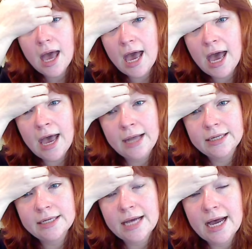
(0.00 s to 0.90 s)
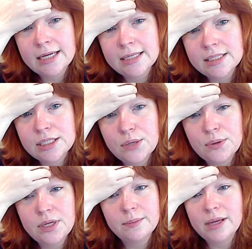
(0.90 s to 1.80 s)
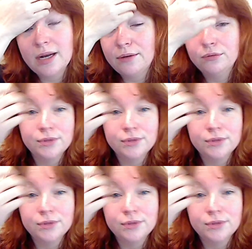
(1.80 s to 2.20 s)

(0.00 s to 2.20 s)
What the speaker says: and it has sodium, and I